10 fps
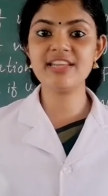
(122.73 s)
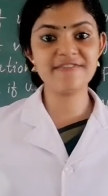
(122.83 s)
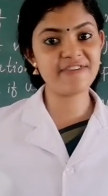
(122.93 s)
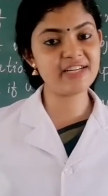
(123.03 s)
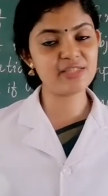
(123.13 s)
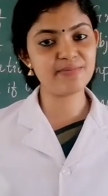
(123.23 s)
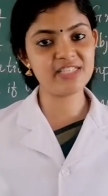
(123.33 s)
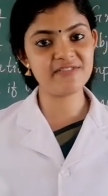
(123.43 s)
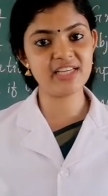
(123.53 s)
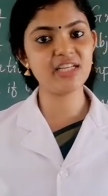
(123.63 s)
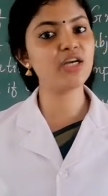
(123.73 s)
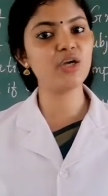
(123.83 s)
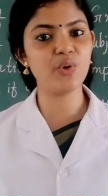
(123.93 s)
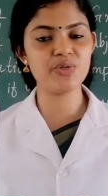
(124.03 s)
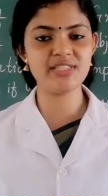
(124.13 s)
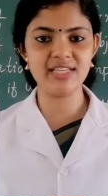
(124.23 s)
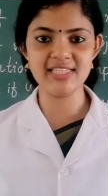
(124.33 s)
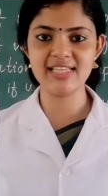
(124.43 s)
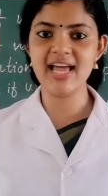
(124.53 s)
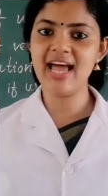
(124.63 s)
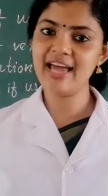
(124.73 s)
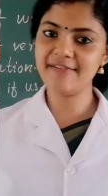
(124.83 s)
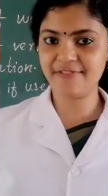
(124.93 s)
the difference between clauses and